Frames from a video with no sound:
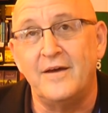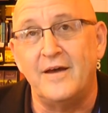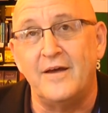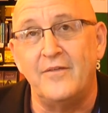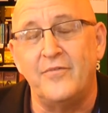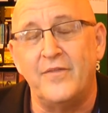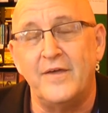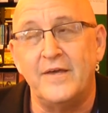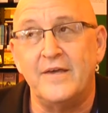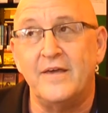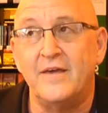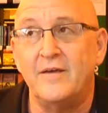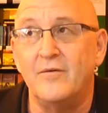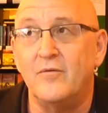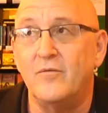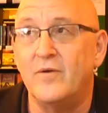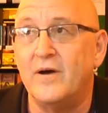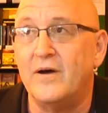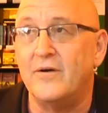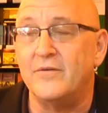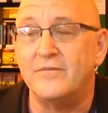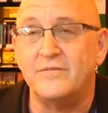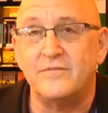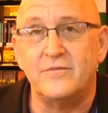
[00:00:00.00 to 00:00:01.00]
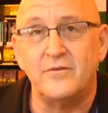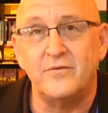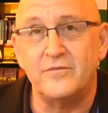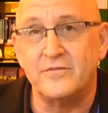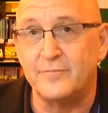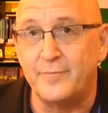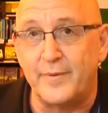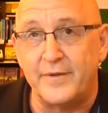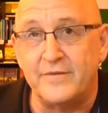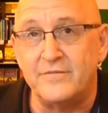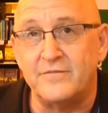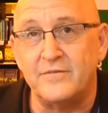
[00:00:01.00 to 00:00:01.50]
and thinking, wow, it's so
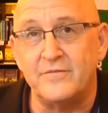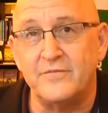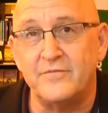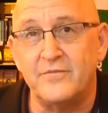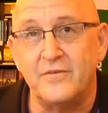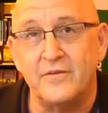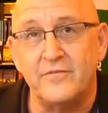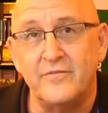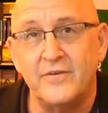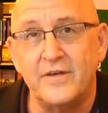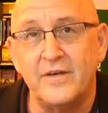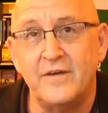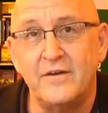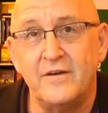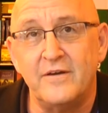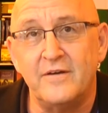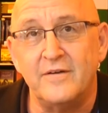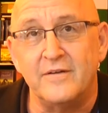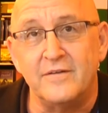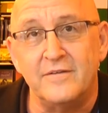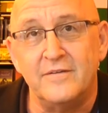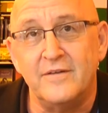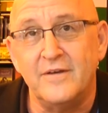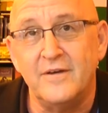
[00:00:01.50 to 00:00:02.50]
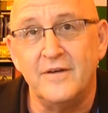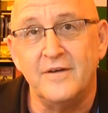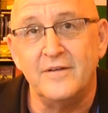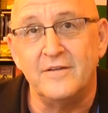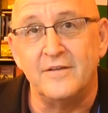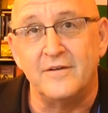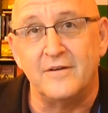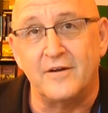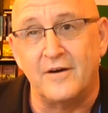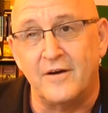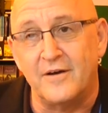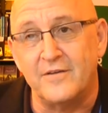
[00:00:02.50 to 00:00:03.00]
expensive living here, and
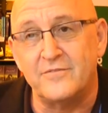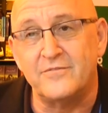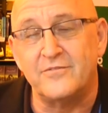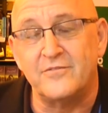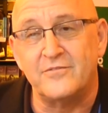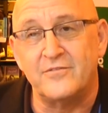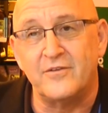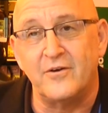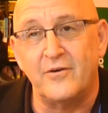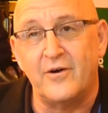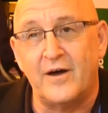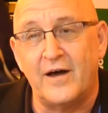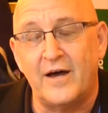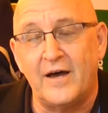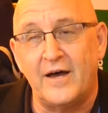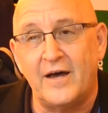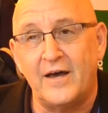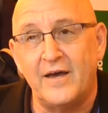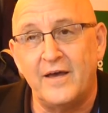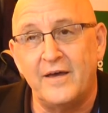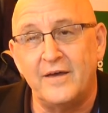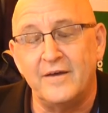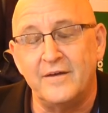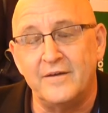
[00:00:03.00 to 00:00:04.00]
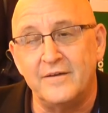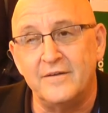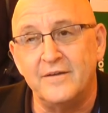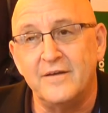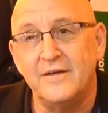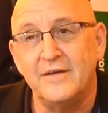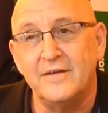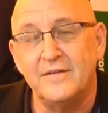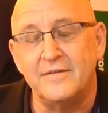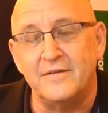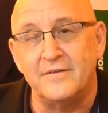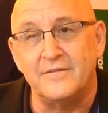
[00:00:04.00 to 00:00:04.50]
the costs are so high,
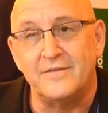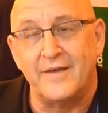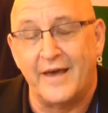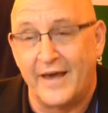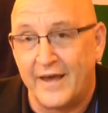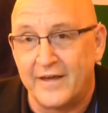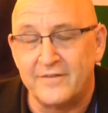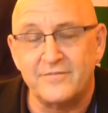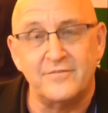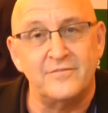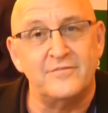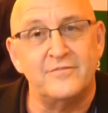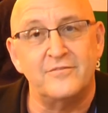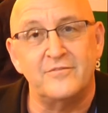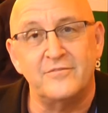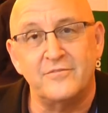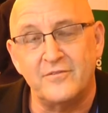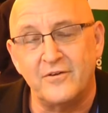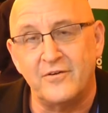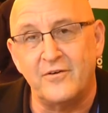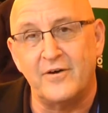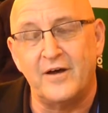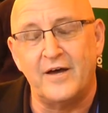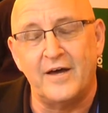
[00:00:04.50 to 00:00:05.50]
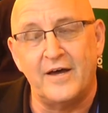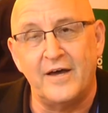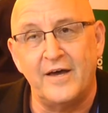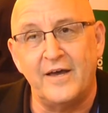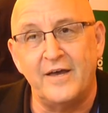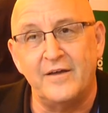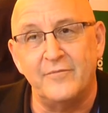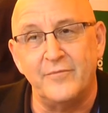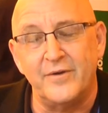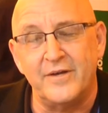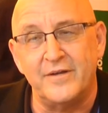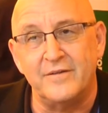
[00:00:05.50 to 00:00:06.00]
and the taxes are so high,
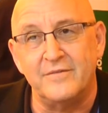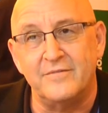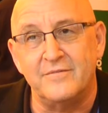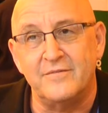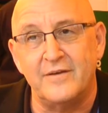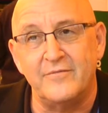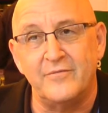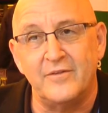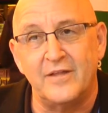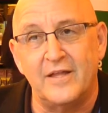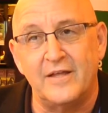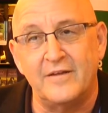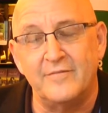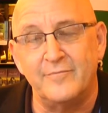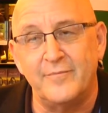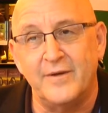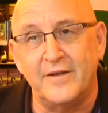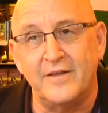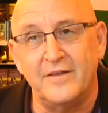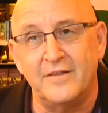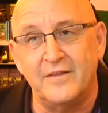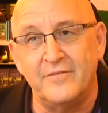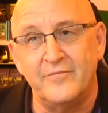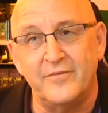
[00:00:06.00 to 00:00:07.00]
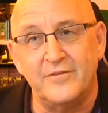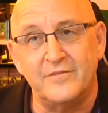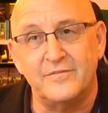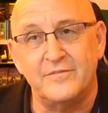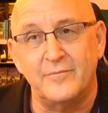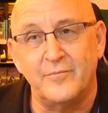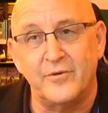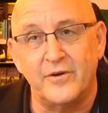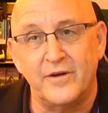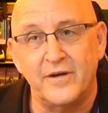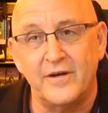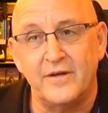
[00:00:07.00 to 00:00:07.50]
and we could save a lot of money living
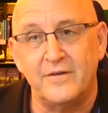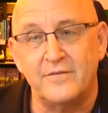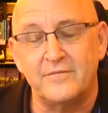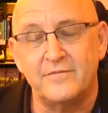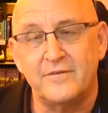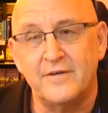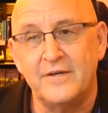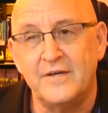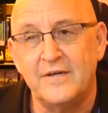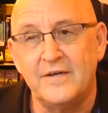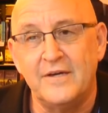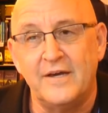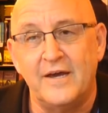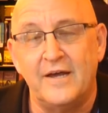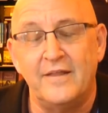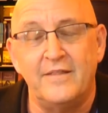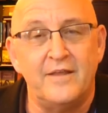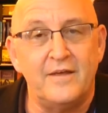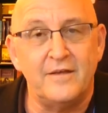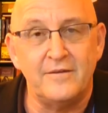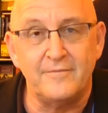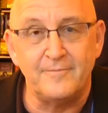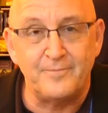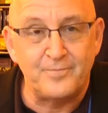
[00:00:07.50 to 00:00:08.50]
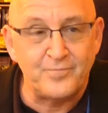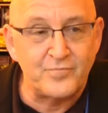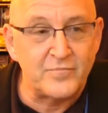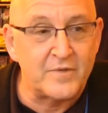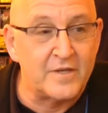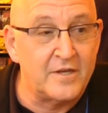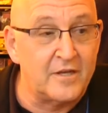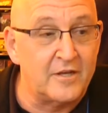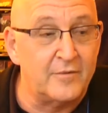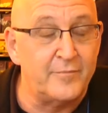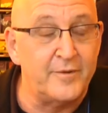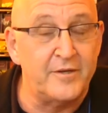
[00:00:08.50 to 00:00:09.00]
somewhere else. And then
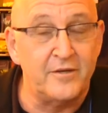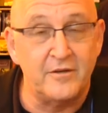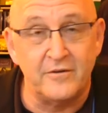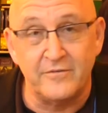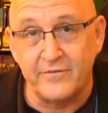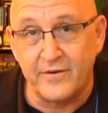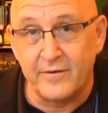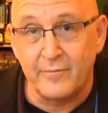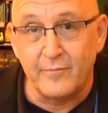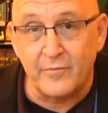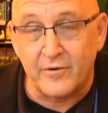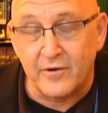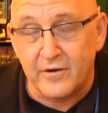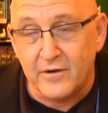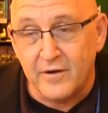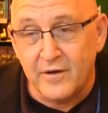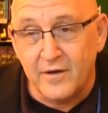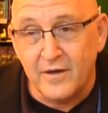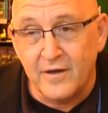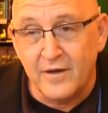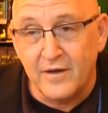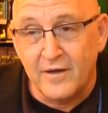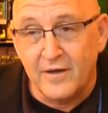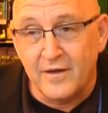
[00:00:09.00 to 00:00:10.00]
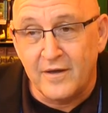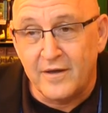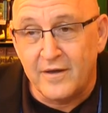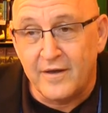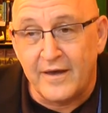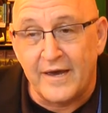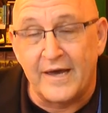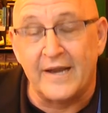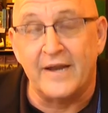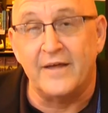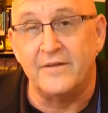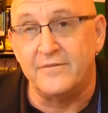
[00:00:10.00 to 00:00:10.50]
it'll be November,
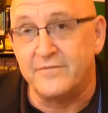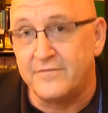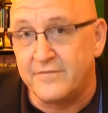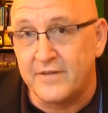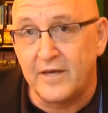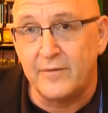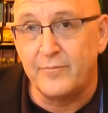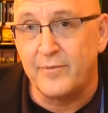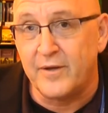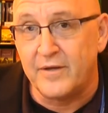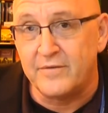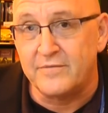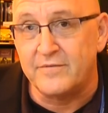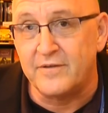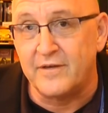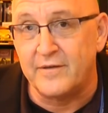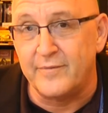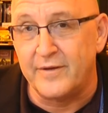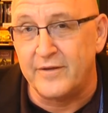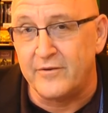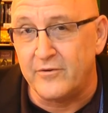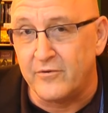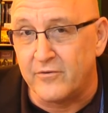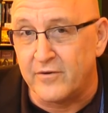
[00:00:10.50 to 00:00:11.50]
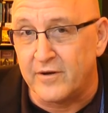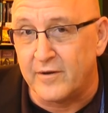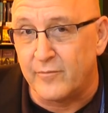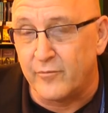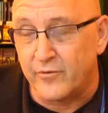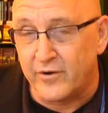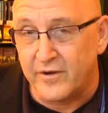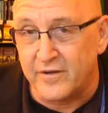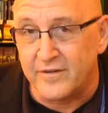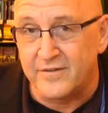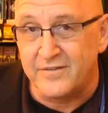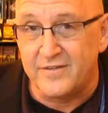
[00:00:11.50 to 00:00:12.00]
and I step outside my door and I'm
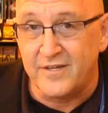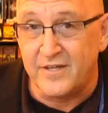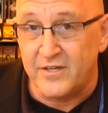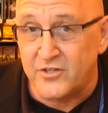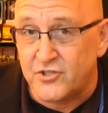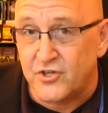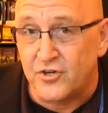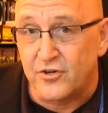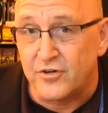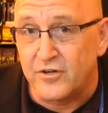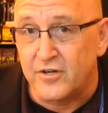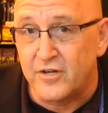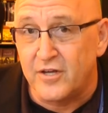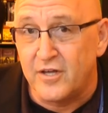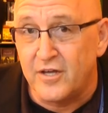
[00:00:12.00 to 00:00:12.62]
wearing a t-shirt,